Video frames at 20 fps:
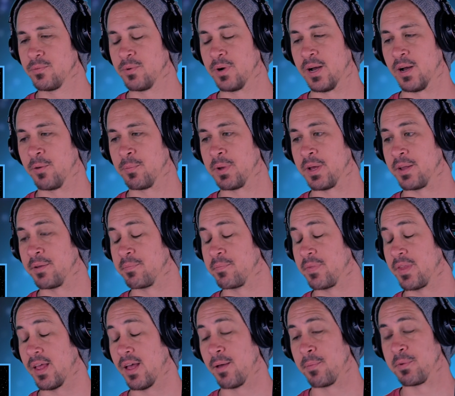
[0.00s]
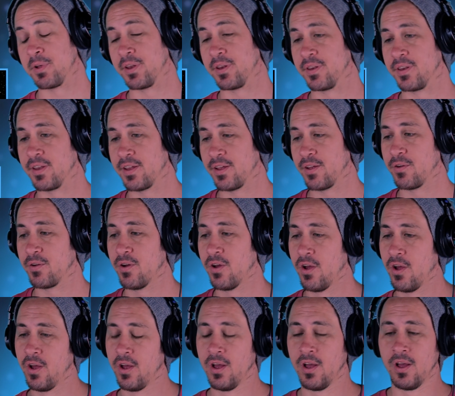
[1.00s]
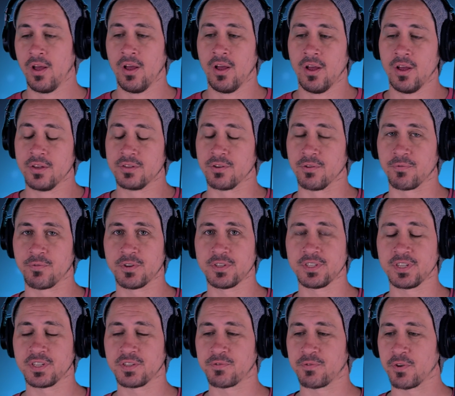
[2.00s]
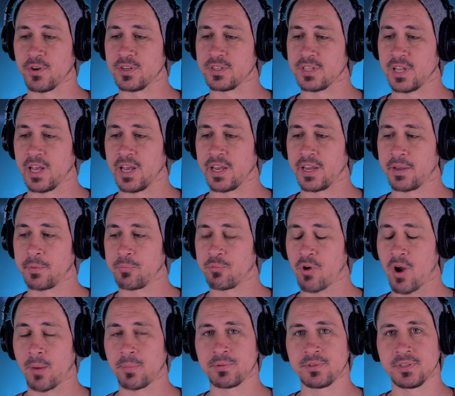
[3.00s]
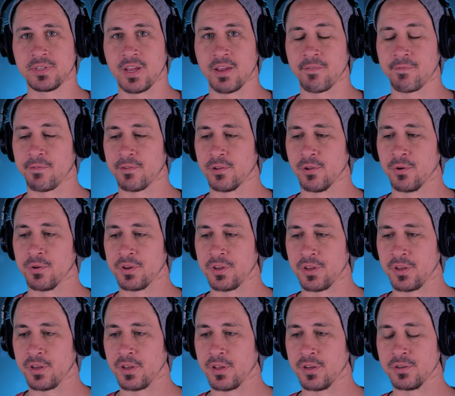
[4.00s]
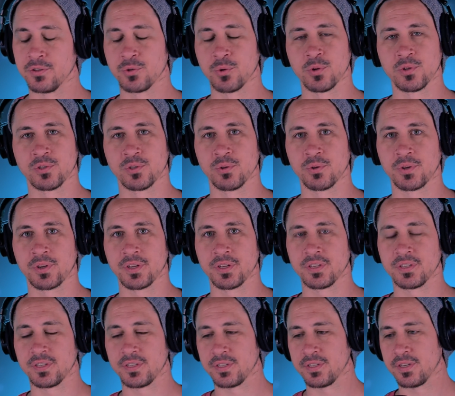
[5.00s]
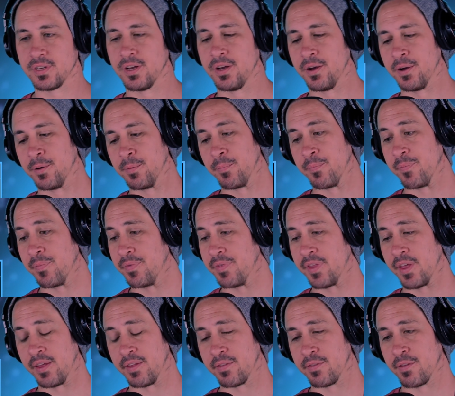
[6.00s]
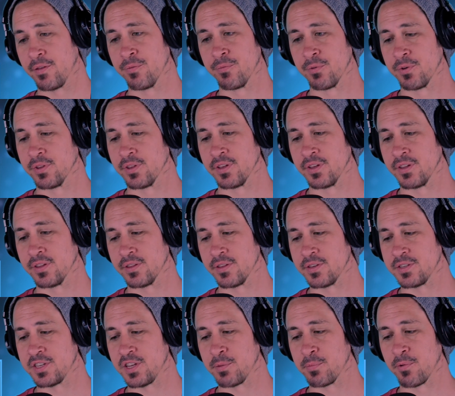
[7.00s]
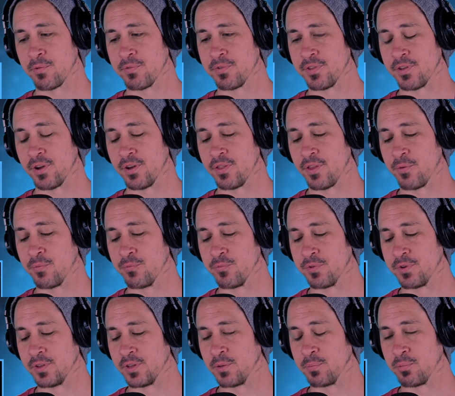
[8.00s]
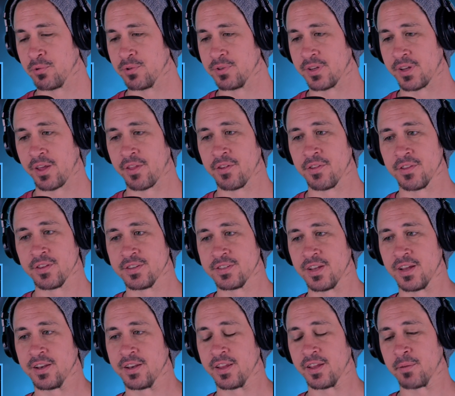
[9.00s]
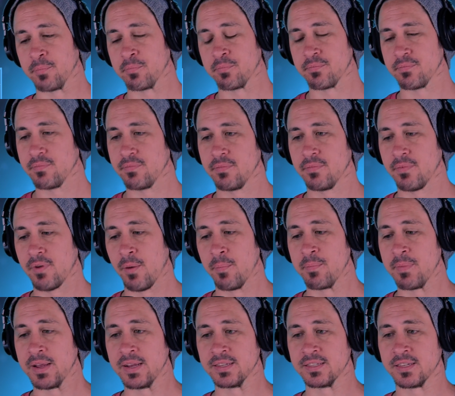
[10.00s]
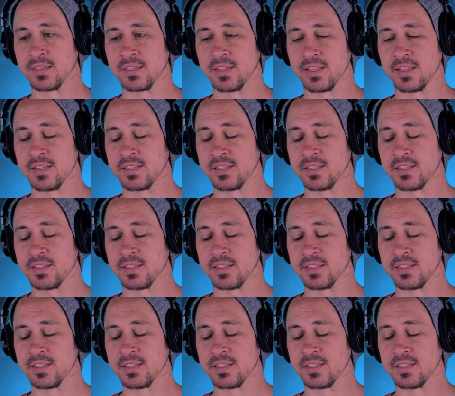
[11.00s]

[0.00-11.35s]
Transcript: Wow, man. I mean, so first things first, like, props to Dave Filoni and George Lucas. They really, the team over there, they really pulled together this ending amazingly.